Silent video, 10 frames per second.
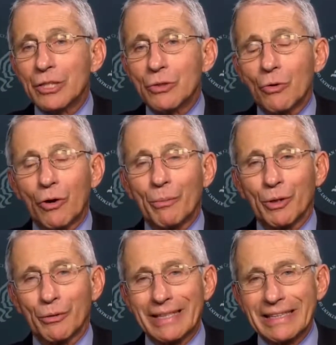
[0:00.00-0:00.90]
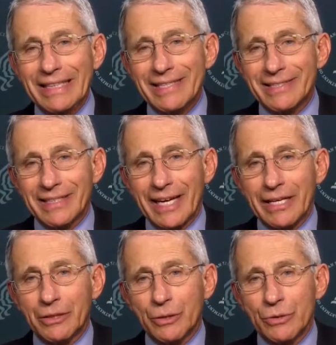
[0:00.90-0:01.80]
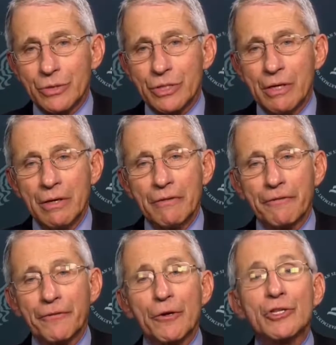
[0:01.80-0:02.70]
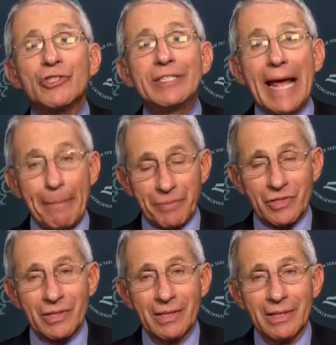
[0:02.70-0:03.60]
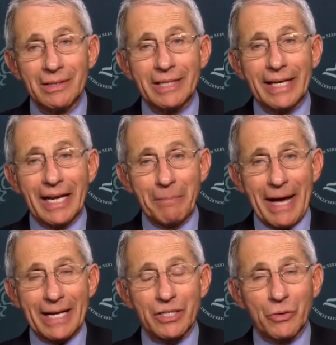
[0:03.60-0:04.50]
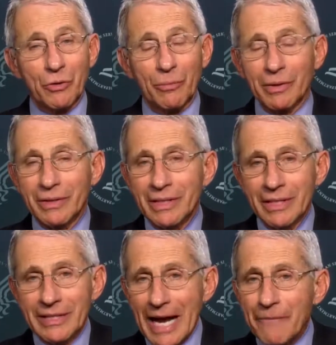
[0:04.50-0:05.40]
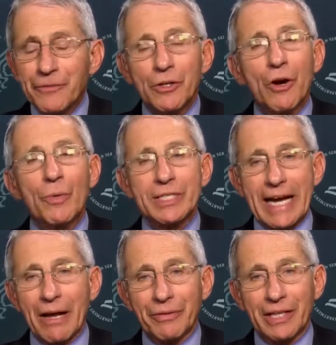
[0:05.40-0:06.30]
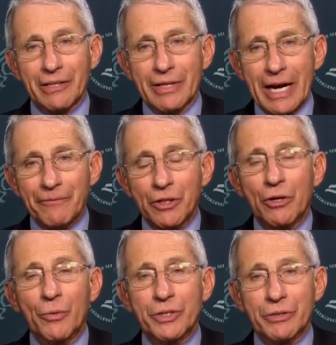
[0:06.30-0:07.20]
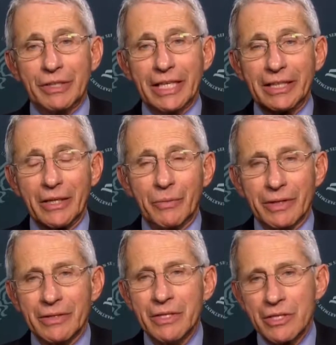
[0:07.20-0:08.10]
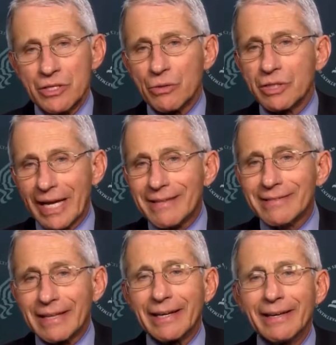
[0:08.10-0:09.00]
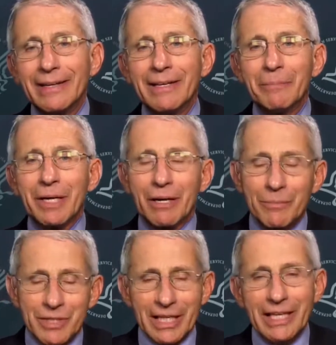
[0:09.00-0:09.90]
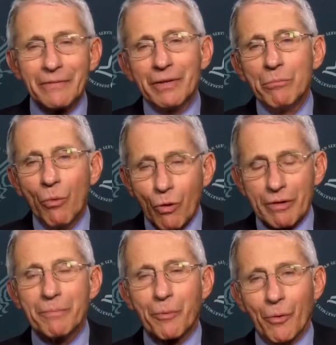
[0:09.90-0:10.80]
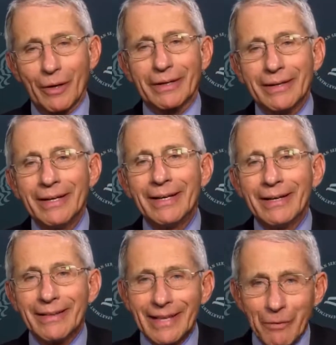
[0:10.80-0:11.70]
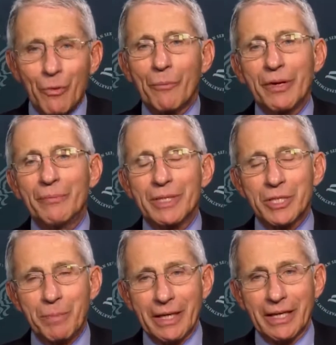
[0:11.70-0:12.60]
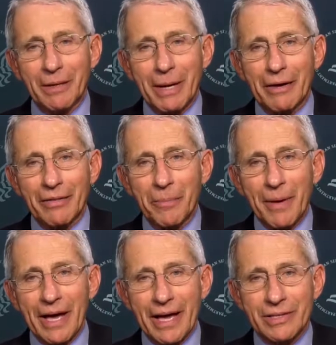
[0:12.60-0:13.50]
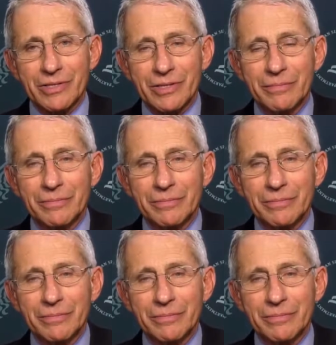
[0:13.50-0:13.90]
to normal, or at least take those first steps to getting back to normal. You have to know what's out there. You have to know what you're dealing with. So testing becomes even more important than what we've been speaking about in the past.